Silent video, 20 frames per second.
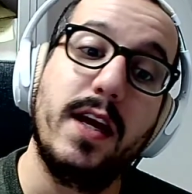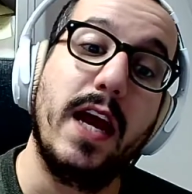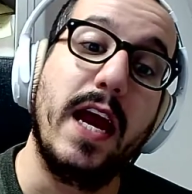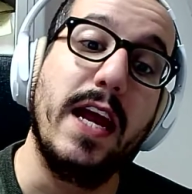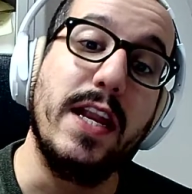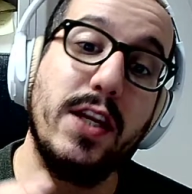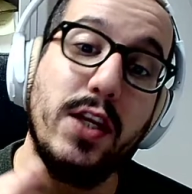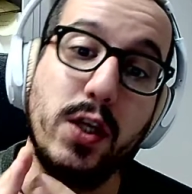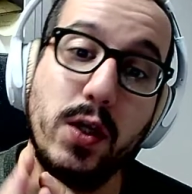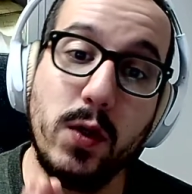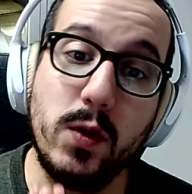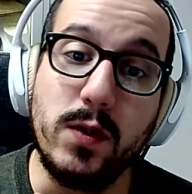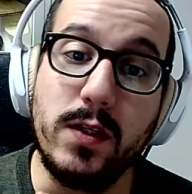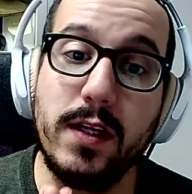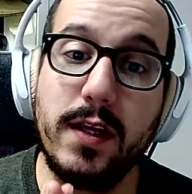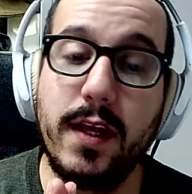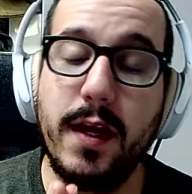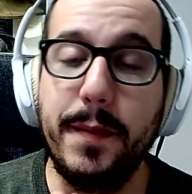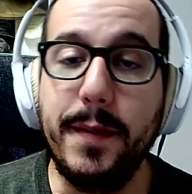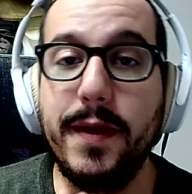and using
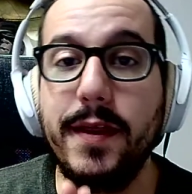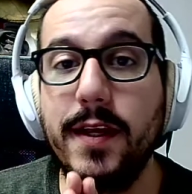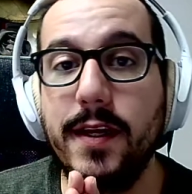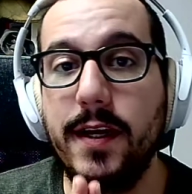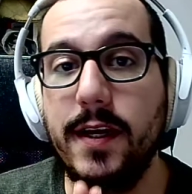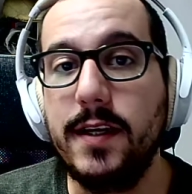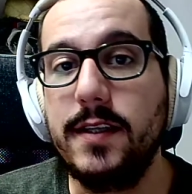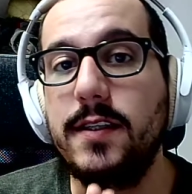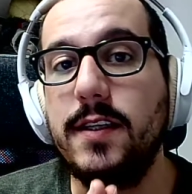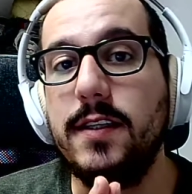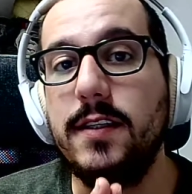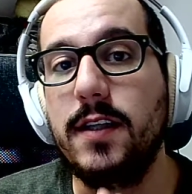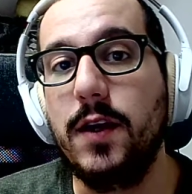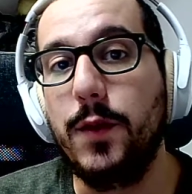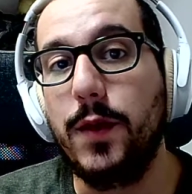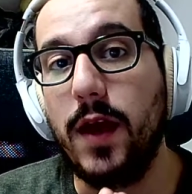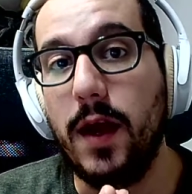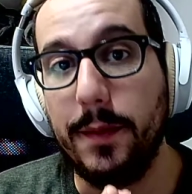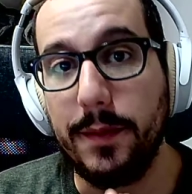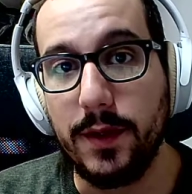them in the data sets that we
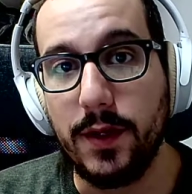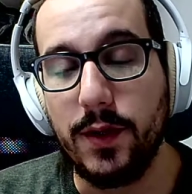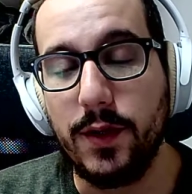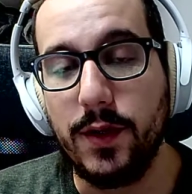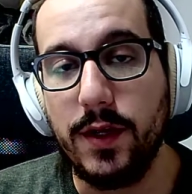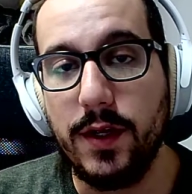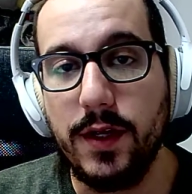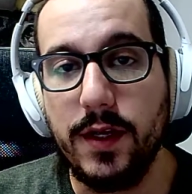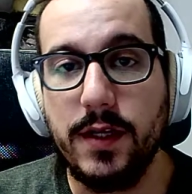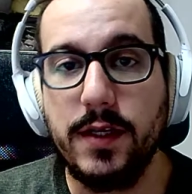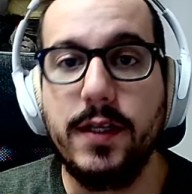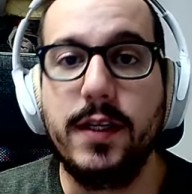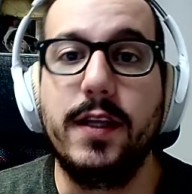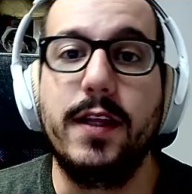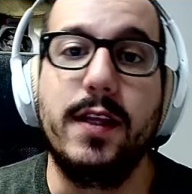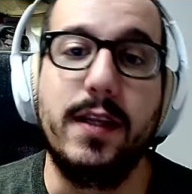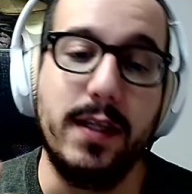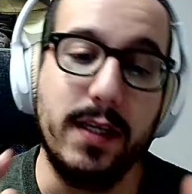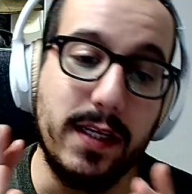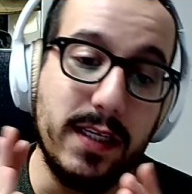upload.
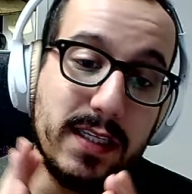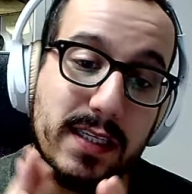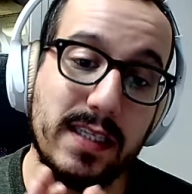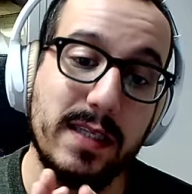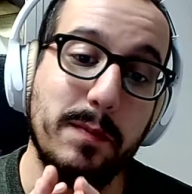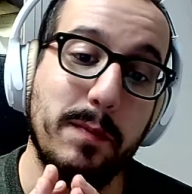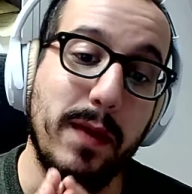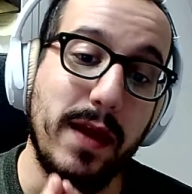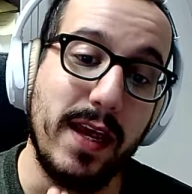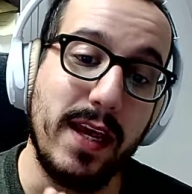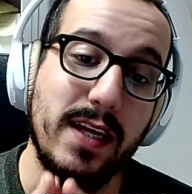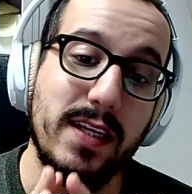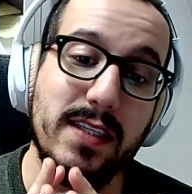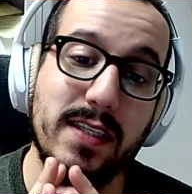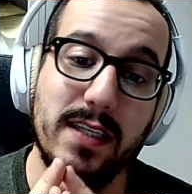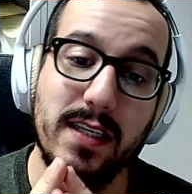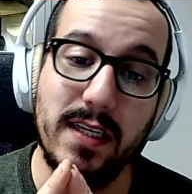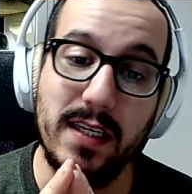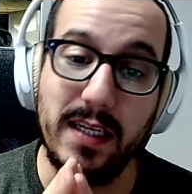This makes